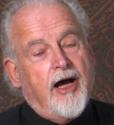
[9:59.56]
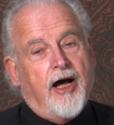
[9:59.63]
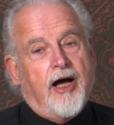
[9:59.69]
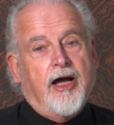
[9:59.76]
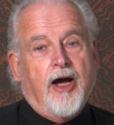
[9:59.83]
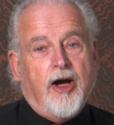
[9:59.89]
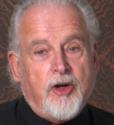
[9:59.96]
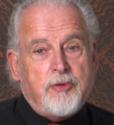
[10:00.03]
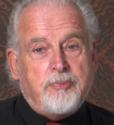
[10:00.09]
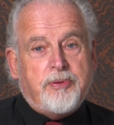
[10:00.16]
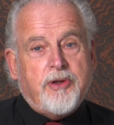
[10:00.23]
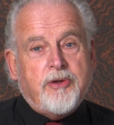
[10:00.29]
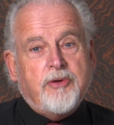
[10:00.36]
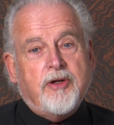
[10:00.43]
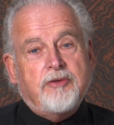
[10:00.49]
I hope
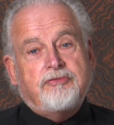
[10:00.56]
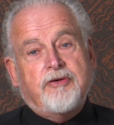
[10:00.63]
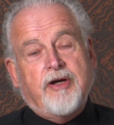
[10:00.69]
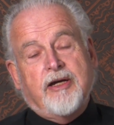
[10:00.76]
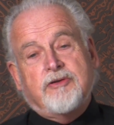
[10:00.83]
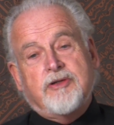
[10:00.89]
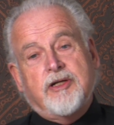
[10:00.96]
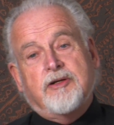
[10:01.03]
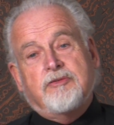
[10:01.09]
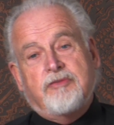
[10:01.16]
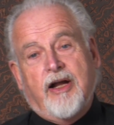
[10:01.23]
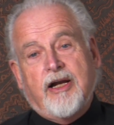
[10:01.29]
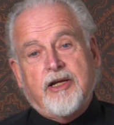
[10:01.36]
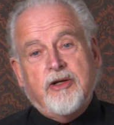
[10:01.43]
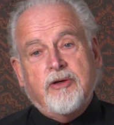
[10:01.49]
you have found it of
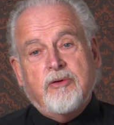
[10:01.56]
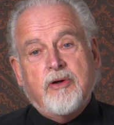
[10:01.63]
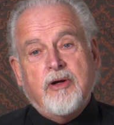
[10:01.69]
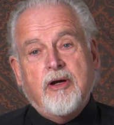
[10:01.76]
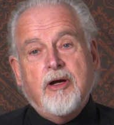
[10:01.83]
value.